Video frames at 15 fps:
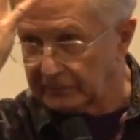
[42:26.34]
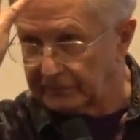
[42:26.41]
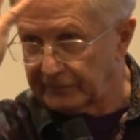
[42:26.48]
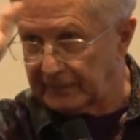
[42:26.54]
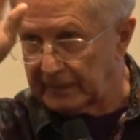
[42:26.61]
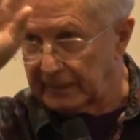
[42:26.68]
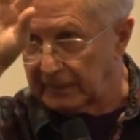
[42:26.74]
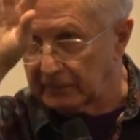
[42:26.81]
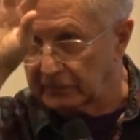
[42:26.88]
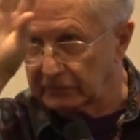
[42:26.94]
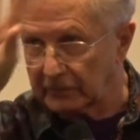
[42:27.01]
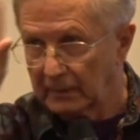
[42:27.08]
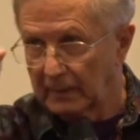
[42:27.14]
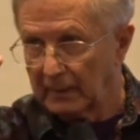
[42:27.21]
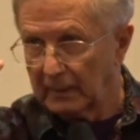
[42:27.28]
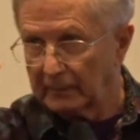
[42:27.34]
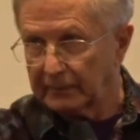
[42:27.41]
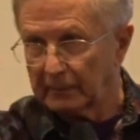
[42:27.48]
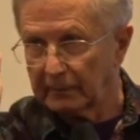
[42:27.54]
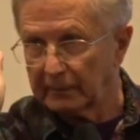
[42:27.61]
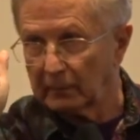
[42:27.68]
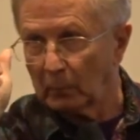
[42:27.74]
the phase,
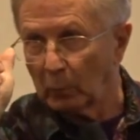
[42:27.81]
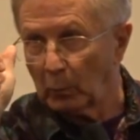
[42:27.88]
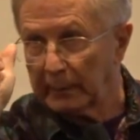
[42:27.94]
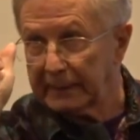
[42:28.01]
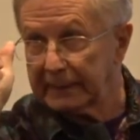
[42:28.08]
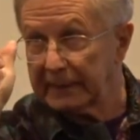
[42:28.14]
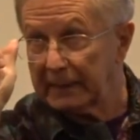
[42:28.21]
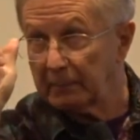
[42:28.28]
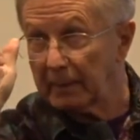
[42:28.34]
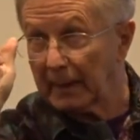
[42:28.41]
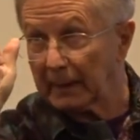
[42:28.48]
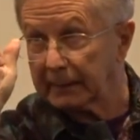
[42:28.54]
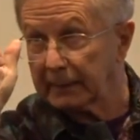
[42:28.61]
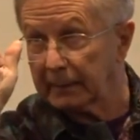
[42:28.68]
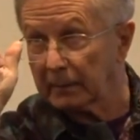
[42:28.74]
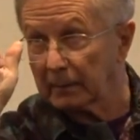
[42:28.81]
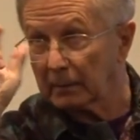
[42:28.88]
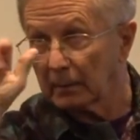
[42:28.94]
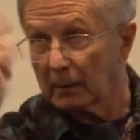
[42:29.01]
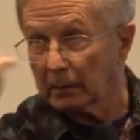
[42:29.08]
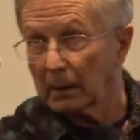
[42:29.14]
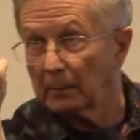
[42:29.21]
the little weakie back here
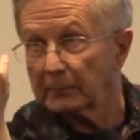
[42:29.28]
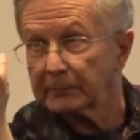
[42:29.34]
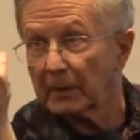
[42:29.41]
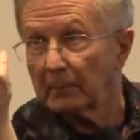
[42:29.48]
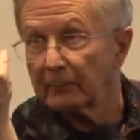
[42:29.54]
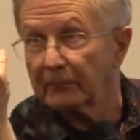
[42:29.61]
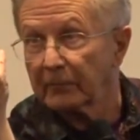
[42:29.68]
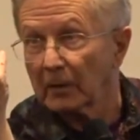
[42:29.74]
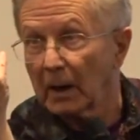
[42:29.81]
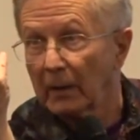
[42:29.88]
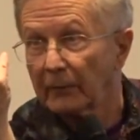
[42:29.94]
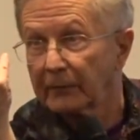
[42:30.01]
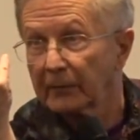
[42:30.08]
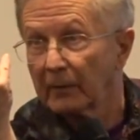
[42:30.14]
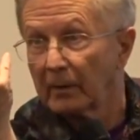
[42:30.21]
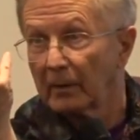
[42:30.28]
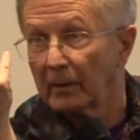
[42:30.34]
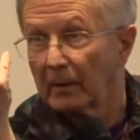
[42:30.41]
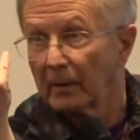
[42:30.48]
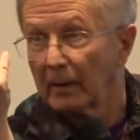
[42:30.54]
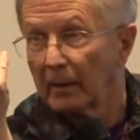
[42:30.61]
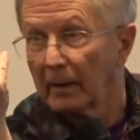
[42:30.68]
comes up front,
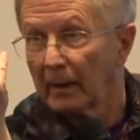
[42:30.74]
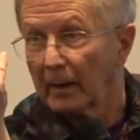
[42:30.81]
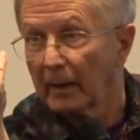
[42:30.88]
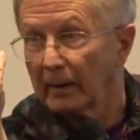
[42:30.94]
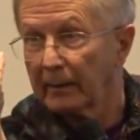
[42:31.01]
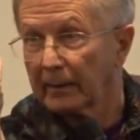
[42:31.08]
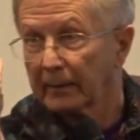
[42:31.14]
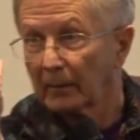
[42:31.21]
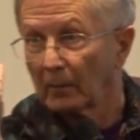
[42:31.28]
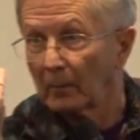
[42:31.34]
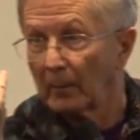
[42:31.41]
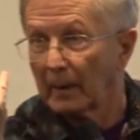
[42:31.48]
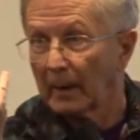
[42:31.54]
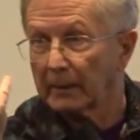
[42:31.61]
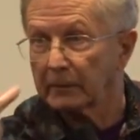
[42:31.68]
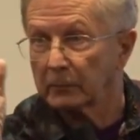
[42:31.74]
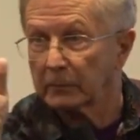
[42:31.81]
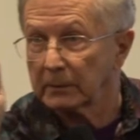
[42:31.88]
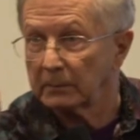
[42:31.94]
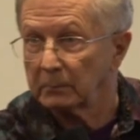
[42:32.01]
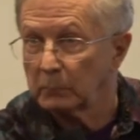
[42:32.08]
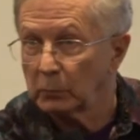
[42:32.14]
and they go back. You
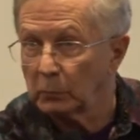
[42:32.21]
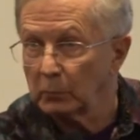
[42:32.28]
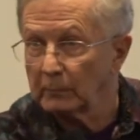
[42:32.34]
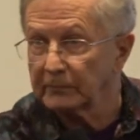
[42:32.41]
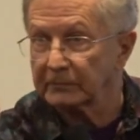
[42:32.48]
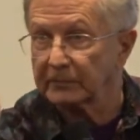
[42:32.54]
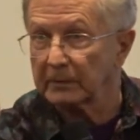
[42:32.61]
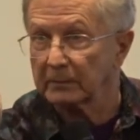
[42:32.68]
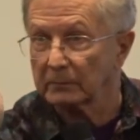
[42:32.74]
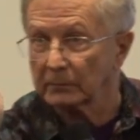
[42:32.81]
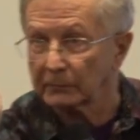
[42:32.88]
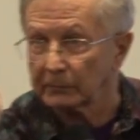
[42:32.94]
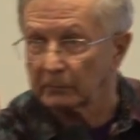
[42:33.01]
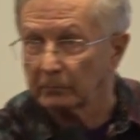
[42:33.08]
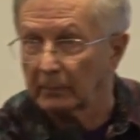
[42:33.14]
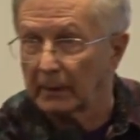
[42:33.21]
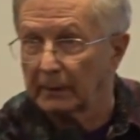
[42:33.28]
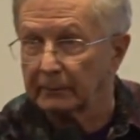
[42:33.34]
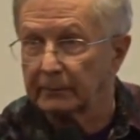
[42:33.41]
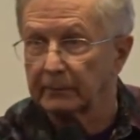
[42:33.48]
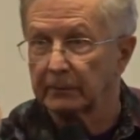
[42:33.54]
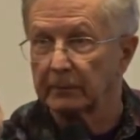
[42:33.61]
can move signals
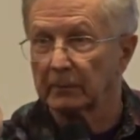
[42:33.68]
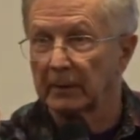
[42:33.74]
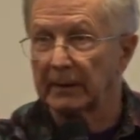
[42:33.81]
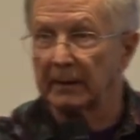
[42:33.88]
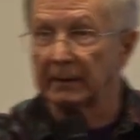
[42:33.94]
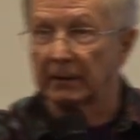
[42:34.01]
around in your head